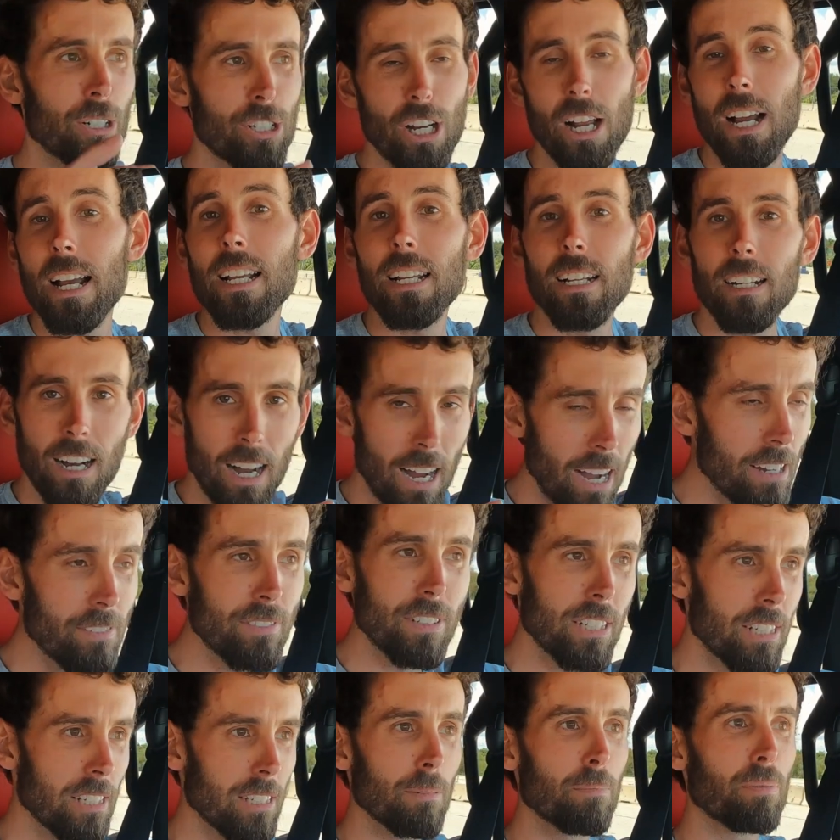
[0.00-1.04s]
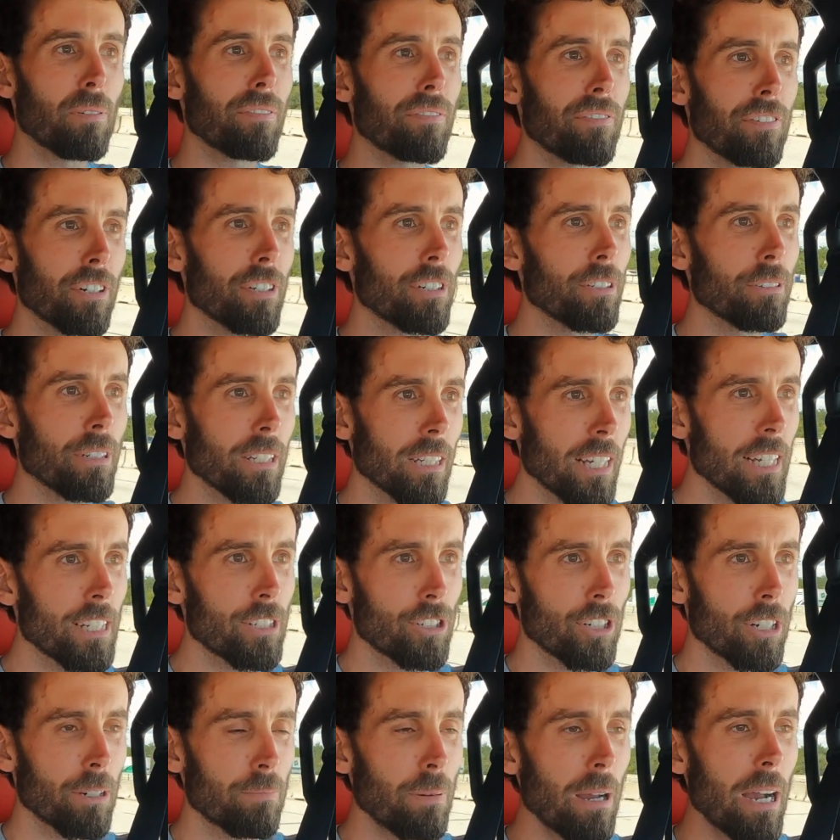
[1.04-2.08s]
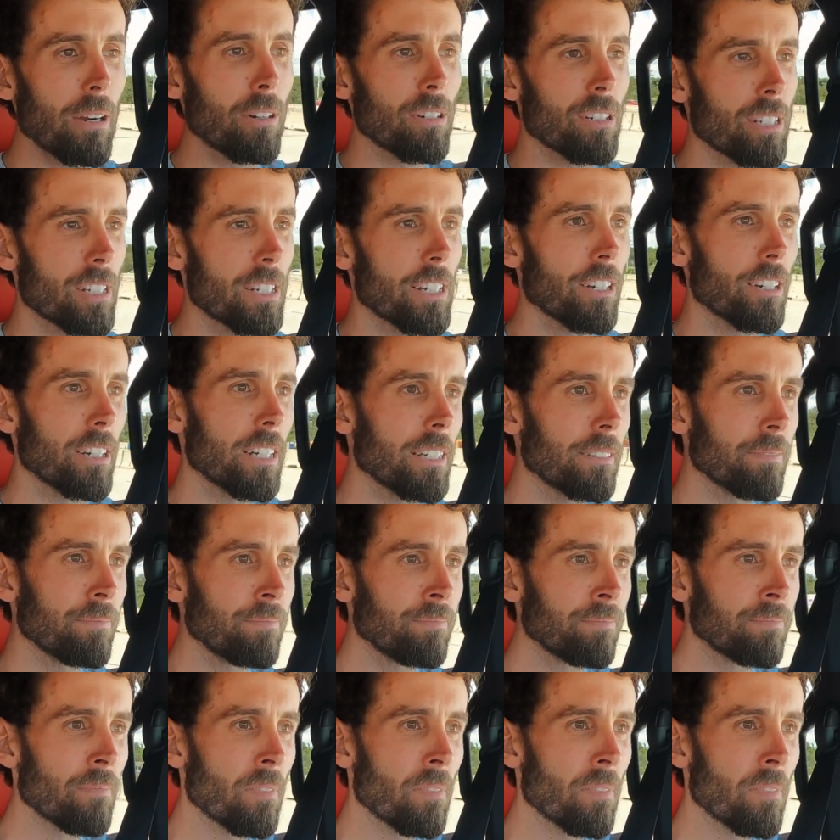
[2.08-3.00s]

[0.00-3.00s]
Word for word: which I obviously prefer to electric power steering,